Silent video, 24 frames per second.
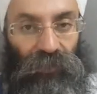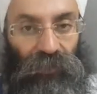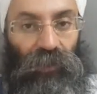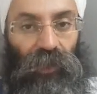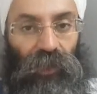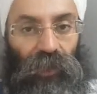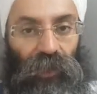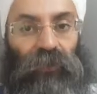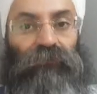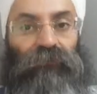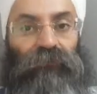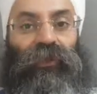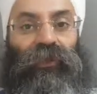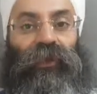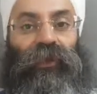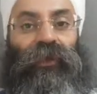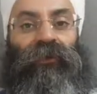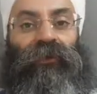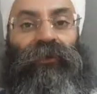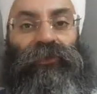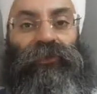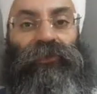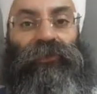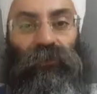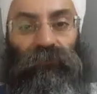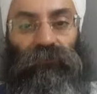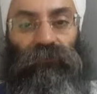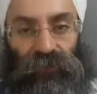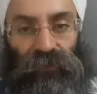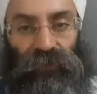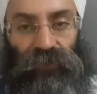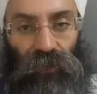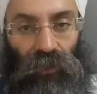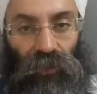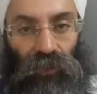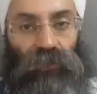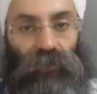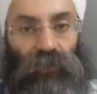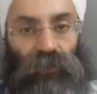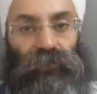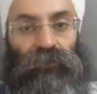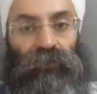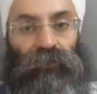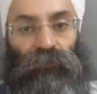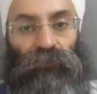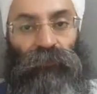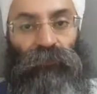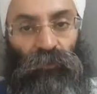and if they can discover stars
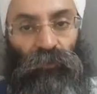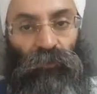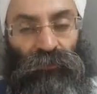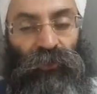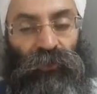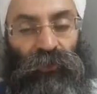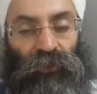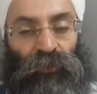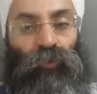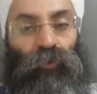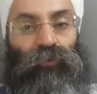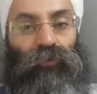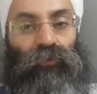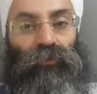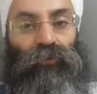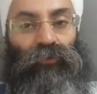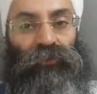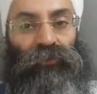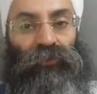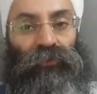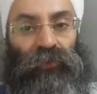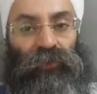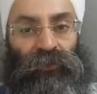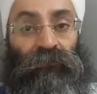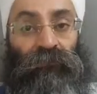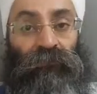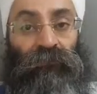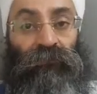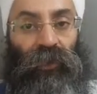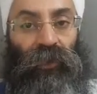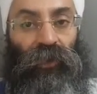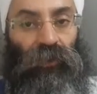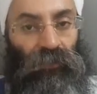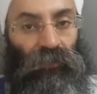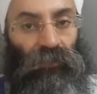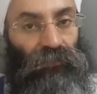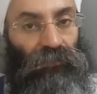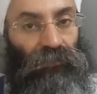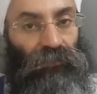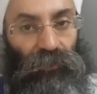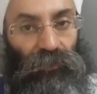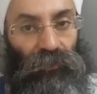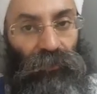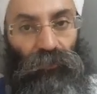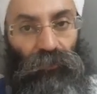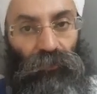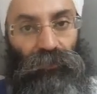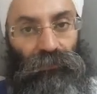and moons and all those things, then why can't we
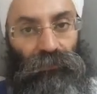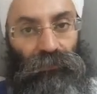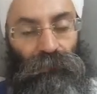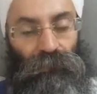do it?